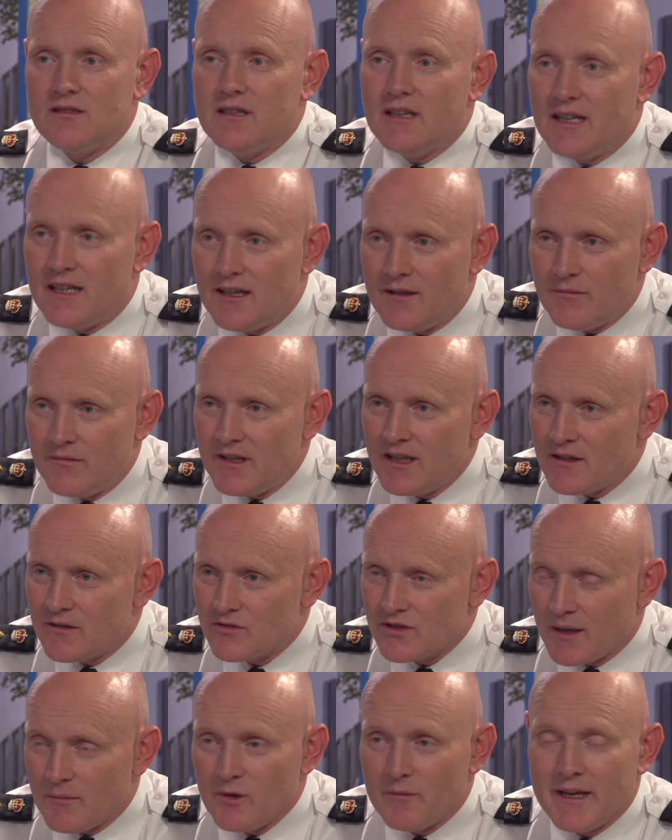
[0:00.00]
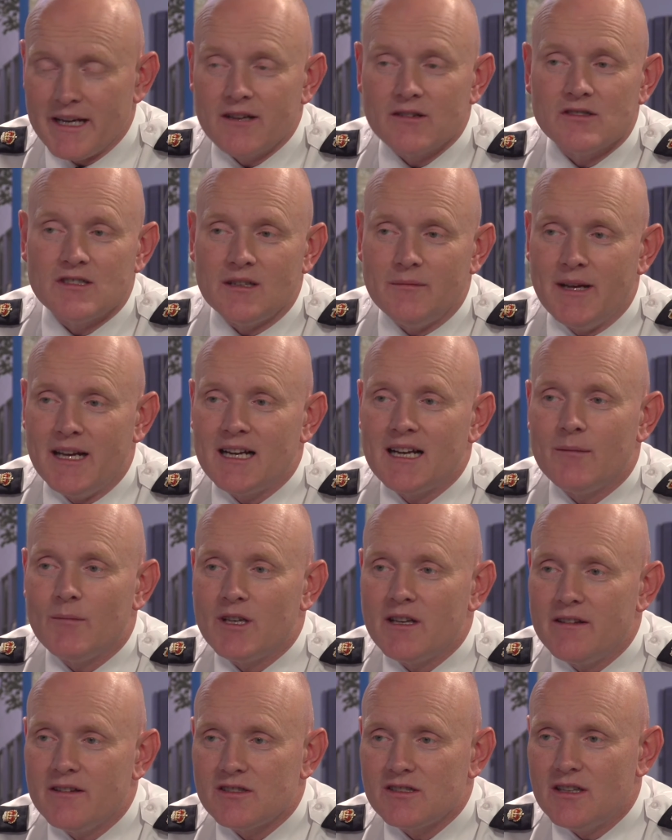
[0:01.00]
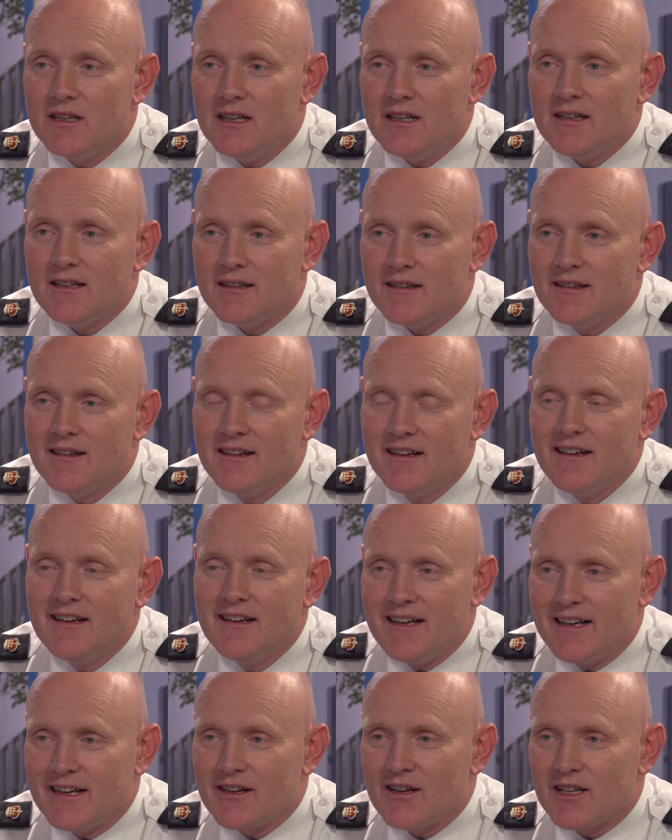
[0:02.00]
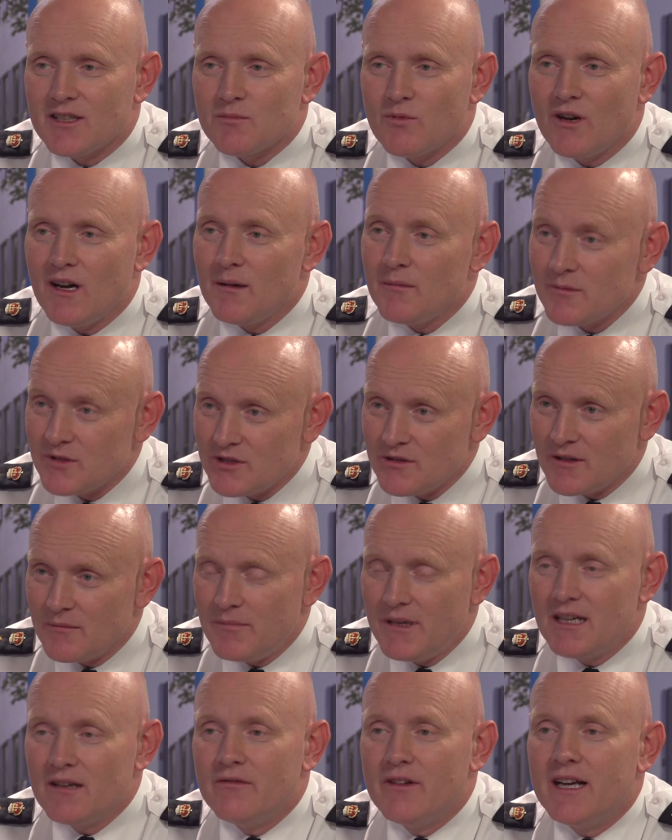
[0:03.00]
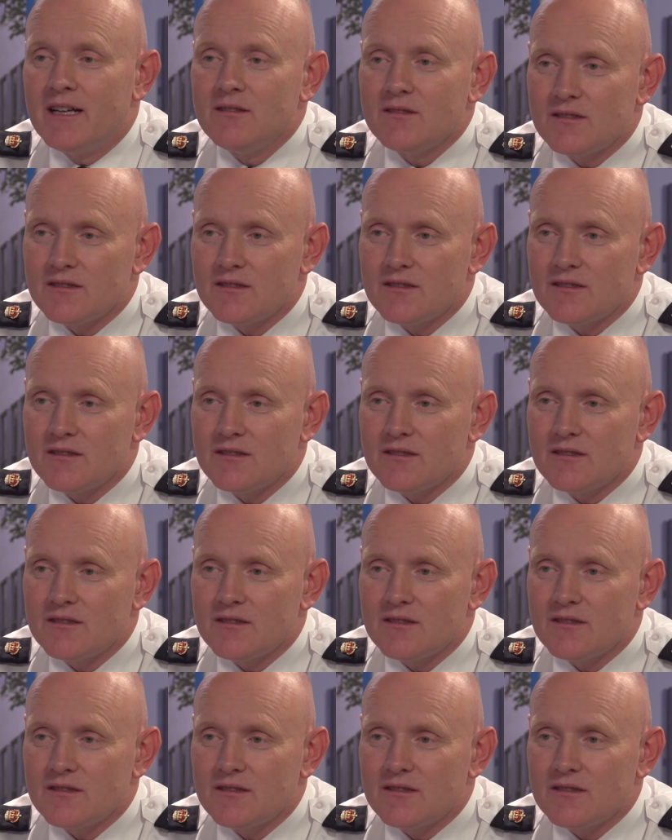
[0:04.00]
and troublemakers that may come into the city and cause problems during big events.